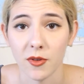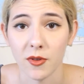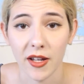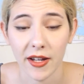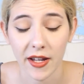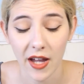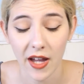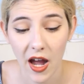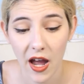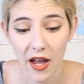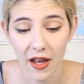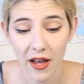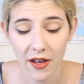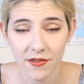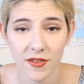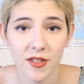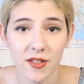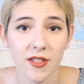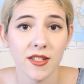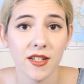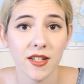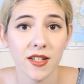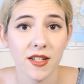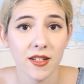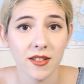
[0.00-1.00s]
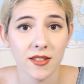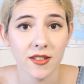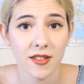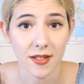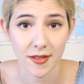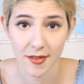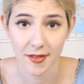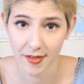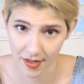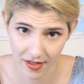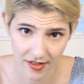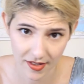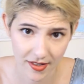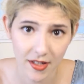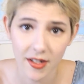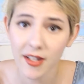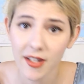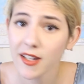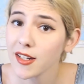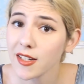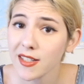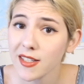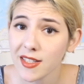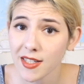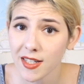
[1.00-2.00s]
Like, I have the ticket, it says that
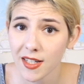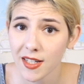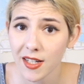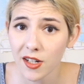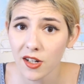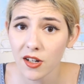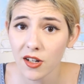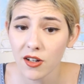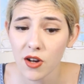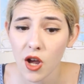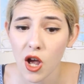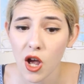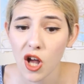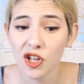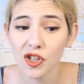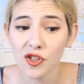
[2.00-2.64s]
it's here,